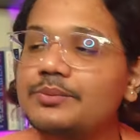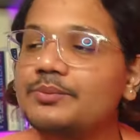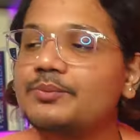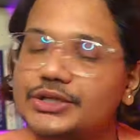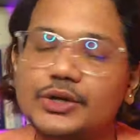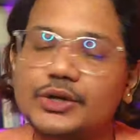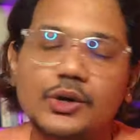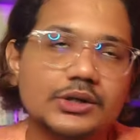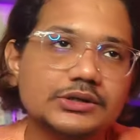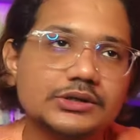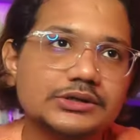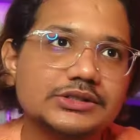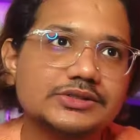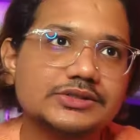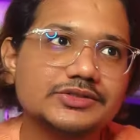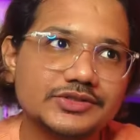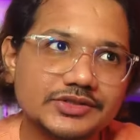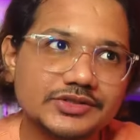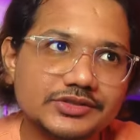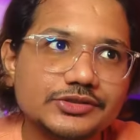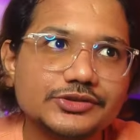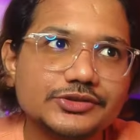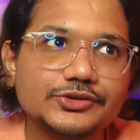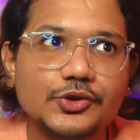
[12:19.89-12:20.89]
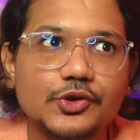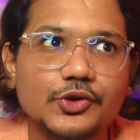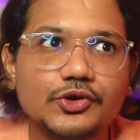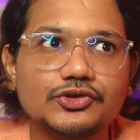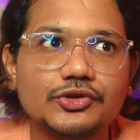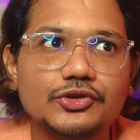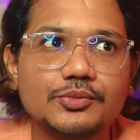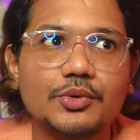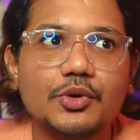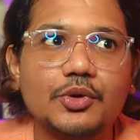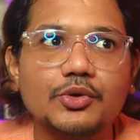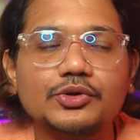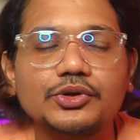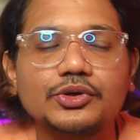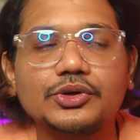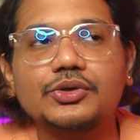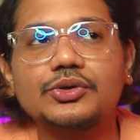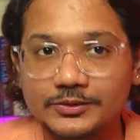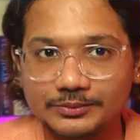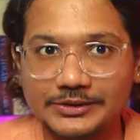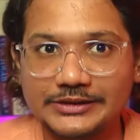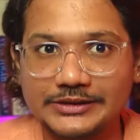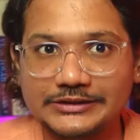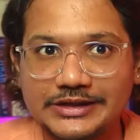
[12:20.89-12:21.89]
But the author just talks about
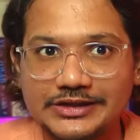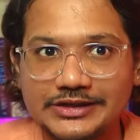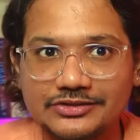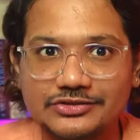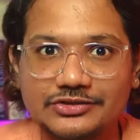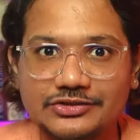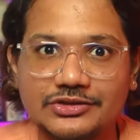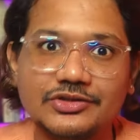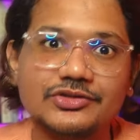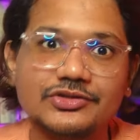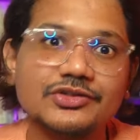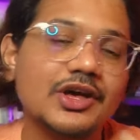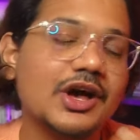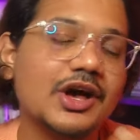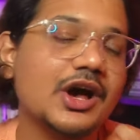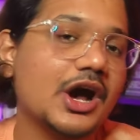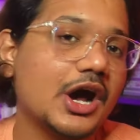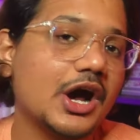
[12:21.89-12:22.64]
what meditation is,